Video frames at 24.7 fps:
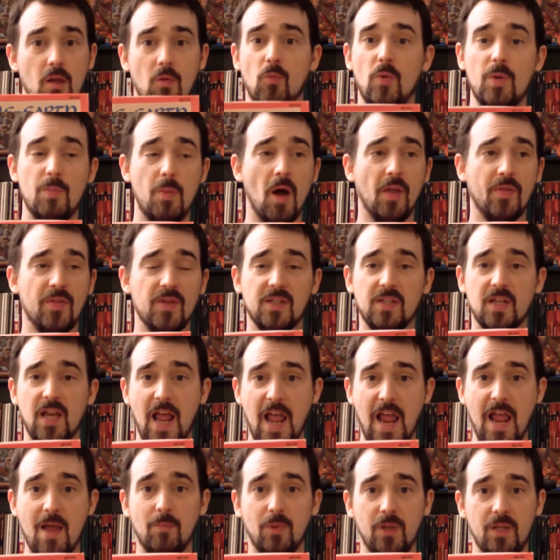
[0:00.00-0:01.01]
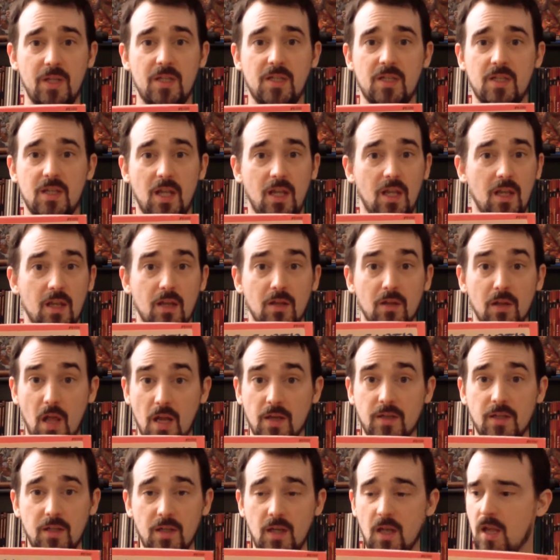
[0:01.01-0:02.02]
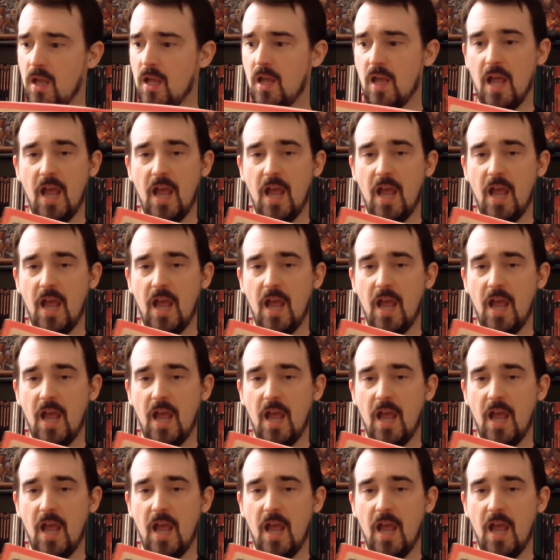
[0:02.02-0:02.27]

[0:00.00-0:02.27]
We bought this at Hamley's in London